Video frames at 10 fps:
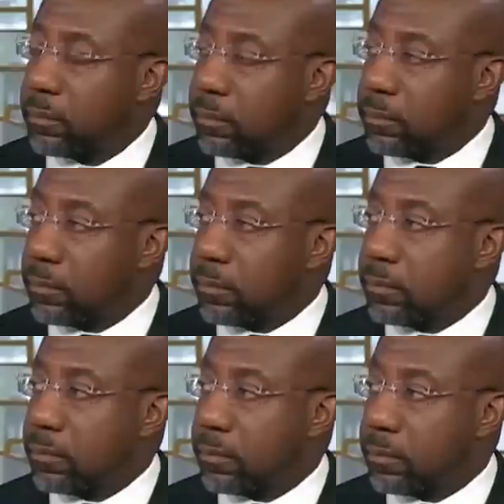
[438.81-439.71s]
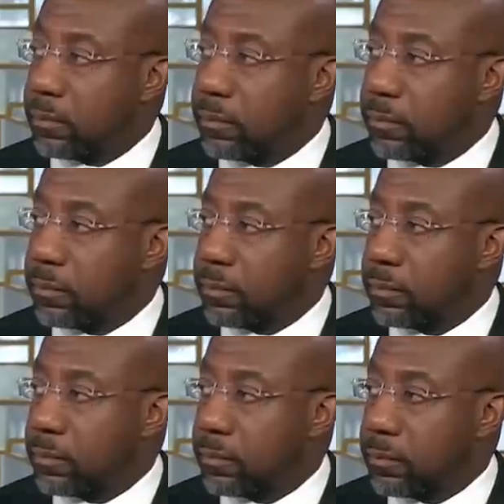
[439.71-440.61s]

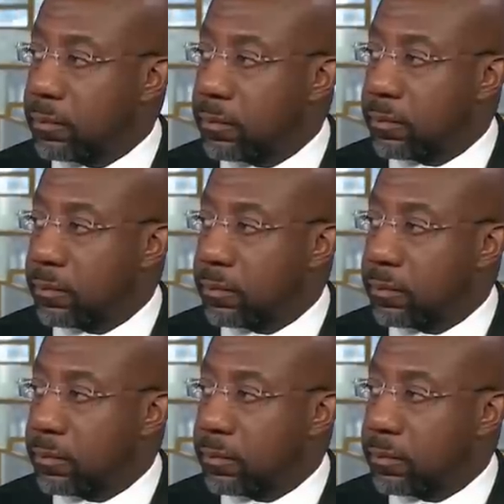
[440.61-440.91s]
No words are spoken by the person on screen.